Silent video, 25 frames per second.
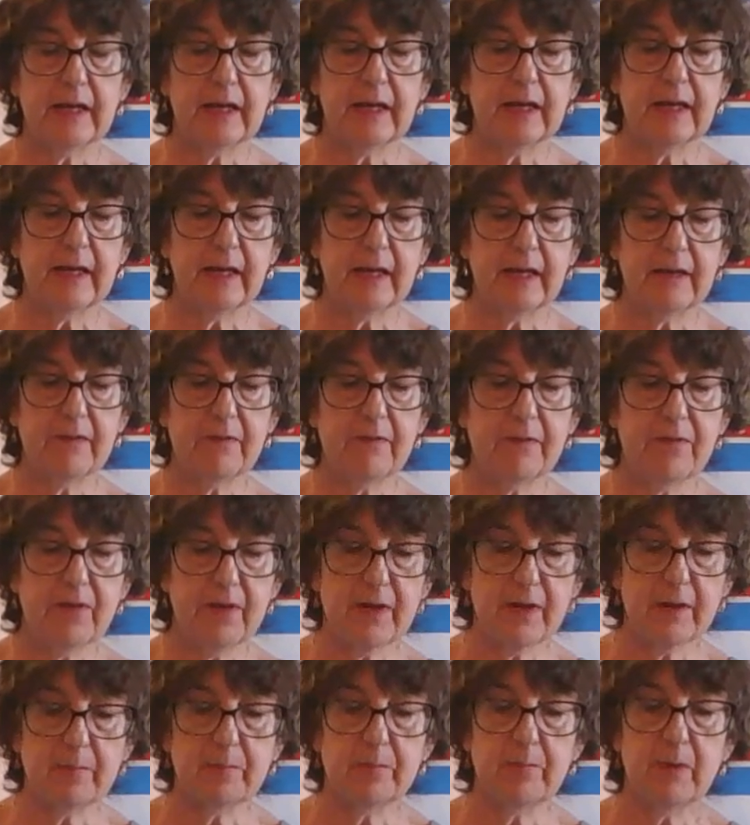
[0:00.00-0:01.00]
get
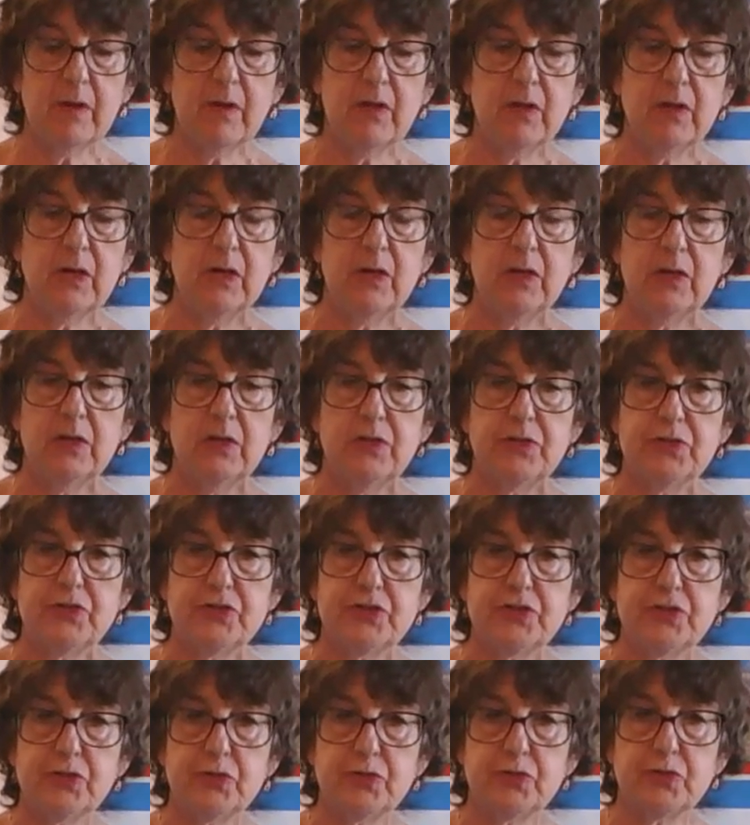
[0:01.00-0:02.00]
them
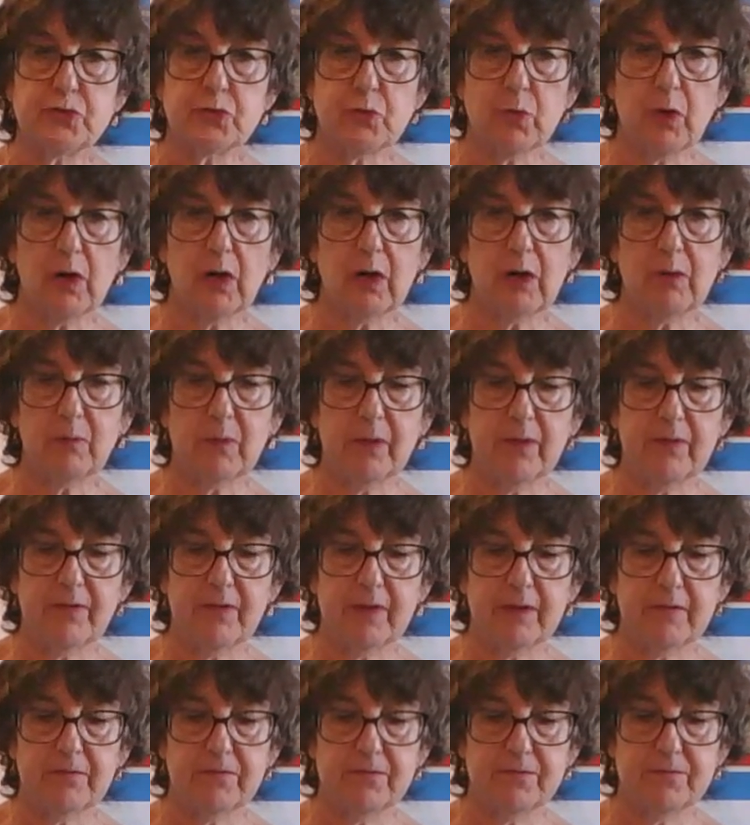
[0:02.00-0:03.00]
to draw
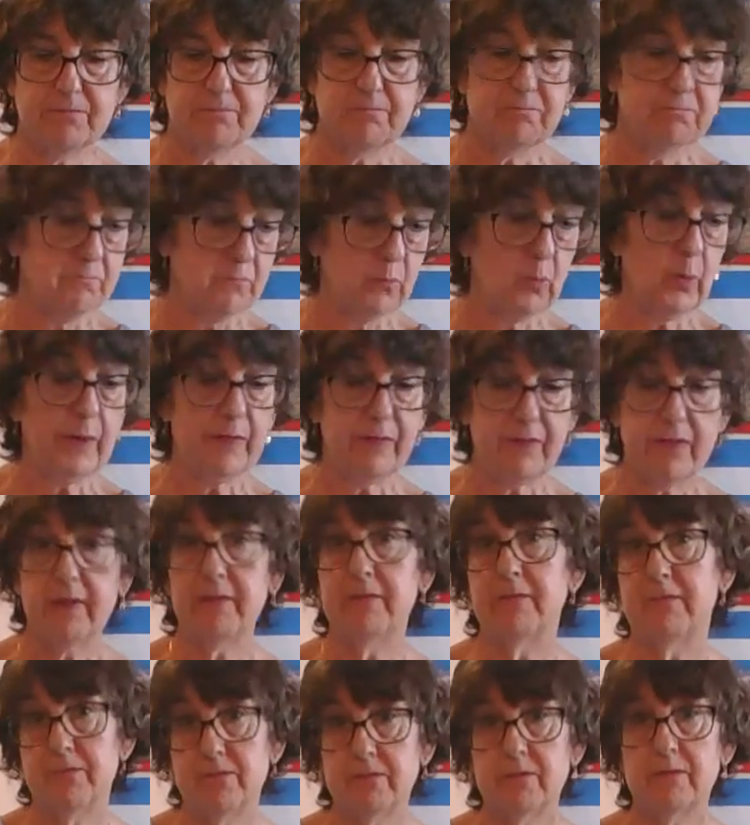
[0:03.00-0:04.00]
what
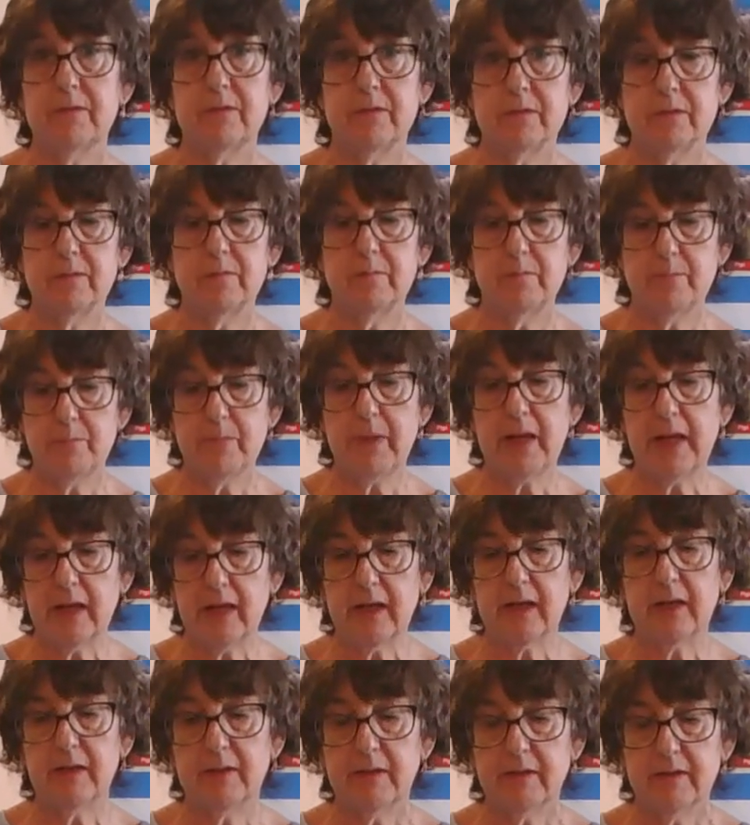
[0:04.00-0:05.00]
they've
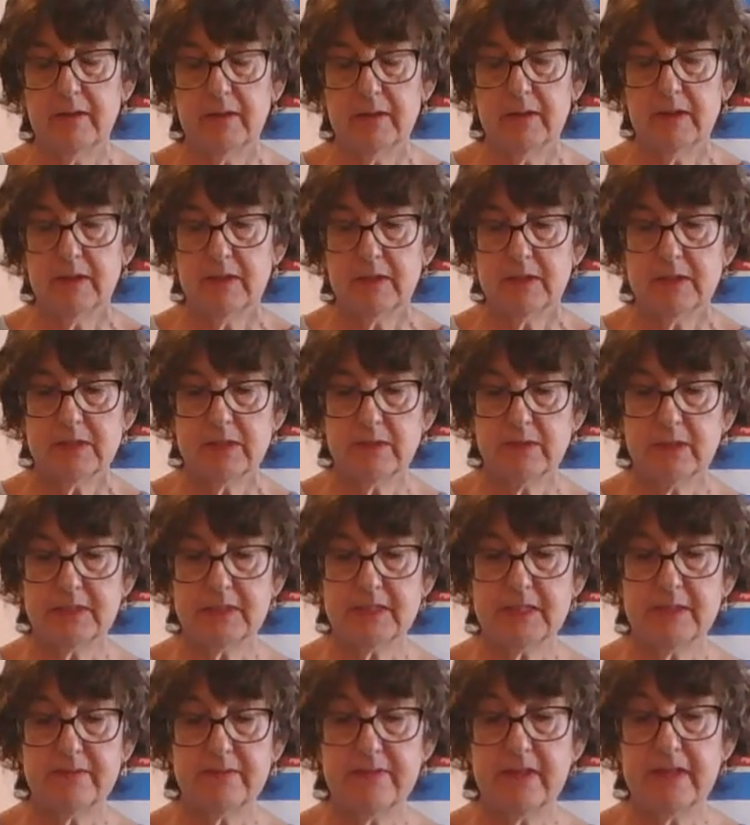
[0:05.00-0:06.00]
made. So it's
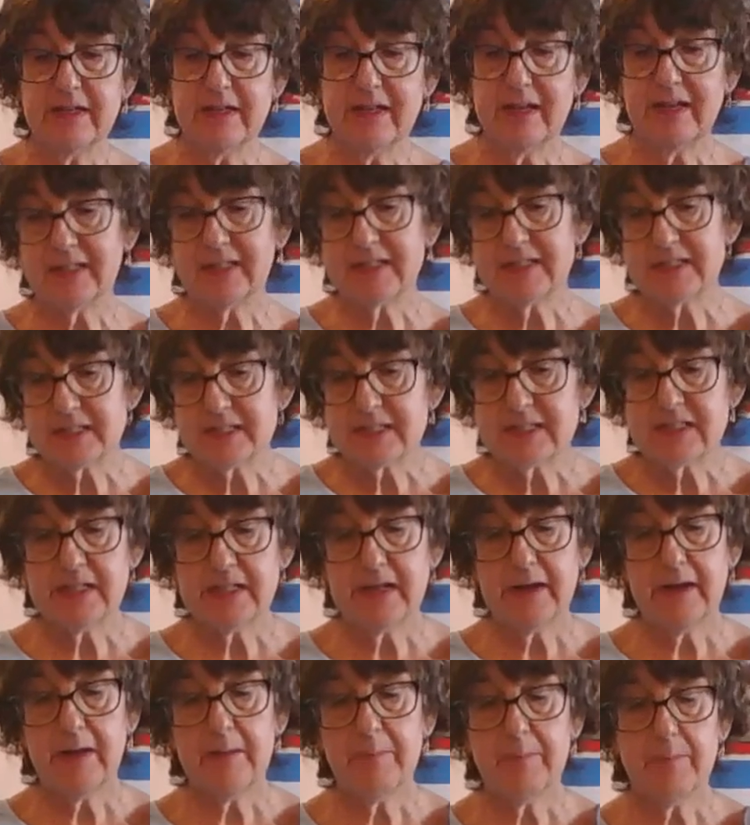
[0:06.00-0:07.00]
the next
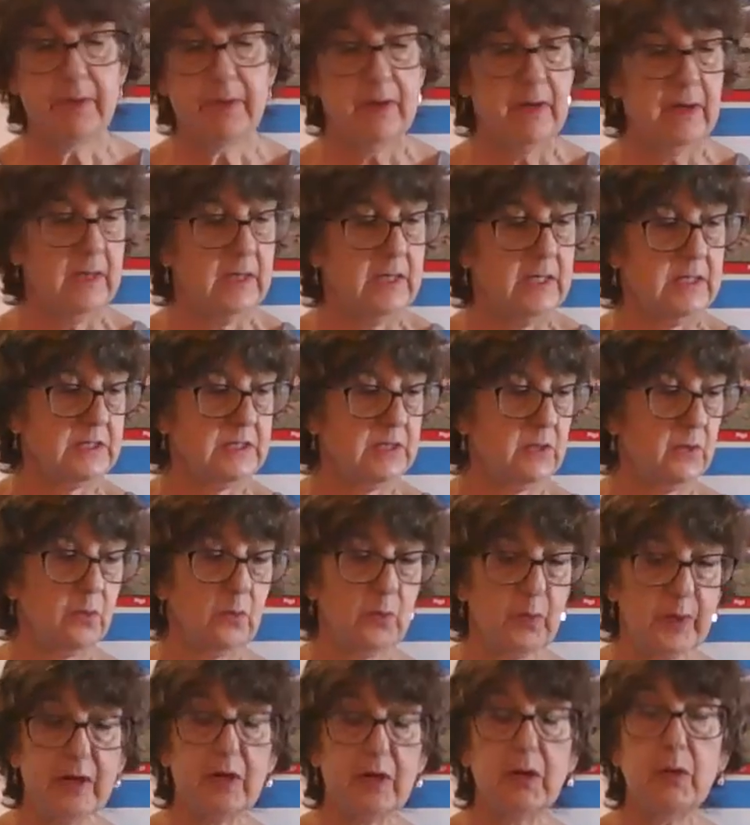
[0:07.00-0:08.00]
step. So
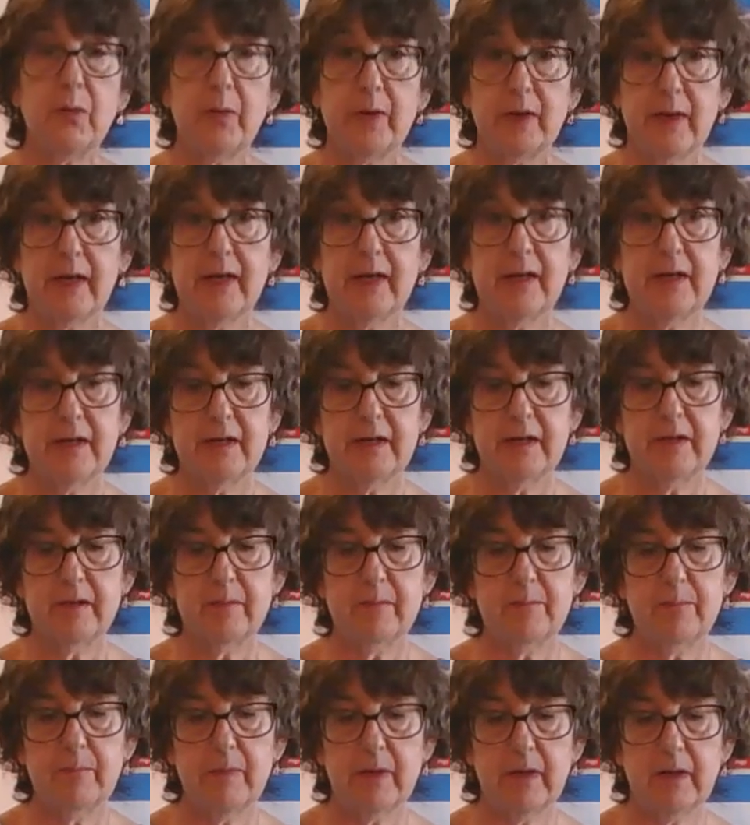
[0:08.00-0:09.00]
recreate it
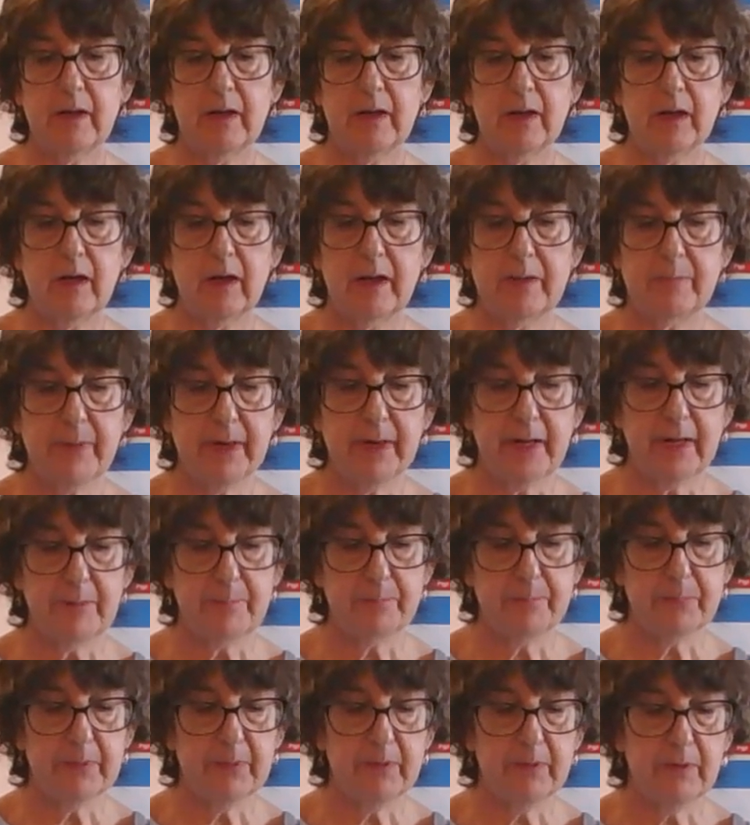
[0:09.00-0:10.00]
on
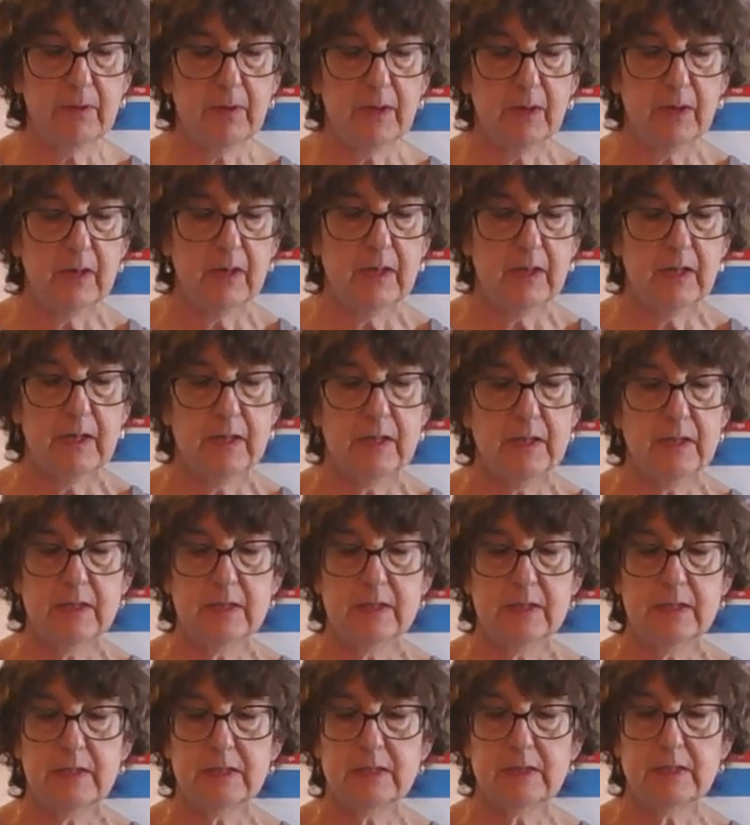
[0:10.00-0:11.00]
paper.
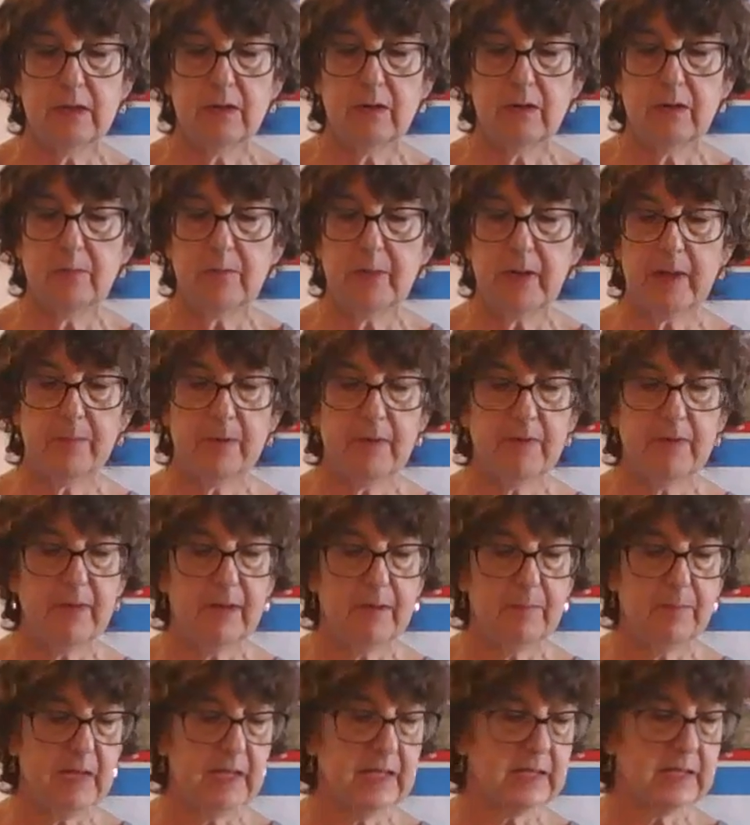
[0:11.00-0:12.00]
So maybe they
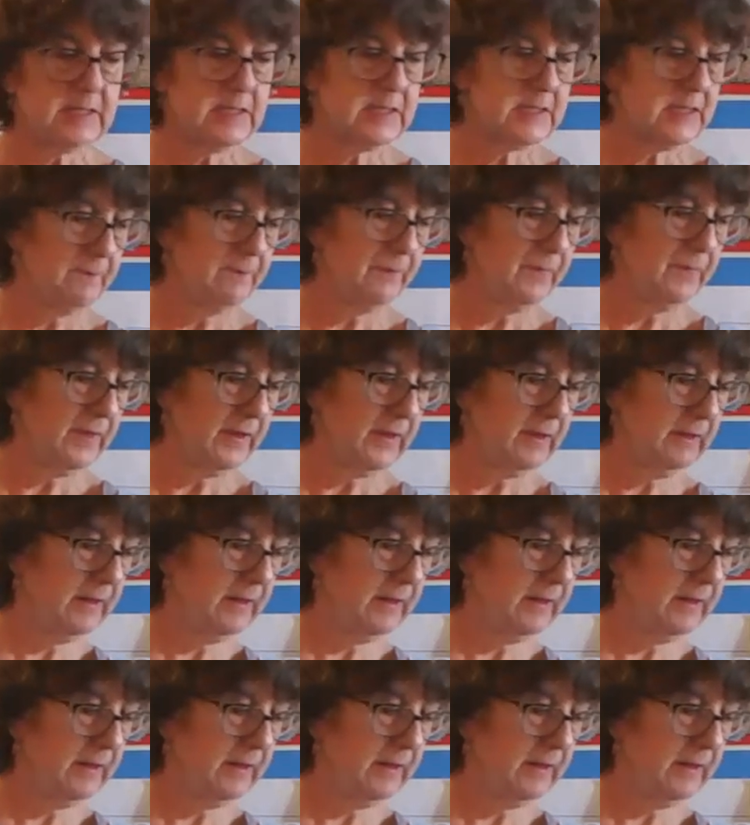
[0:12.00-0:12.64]
make something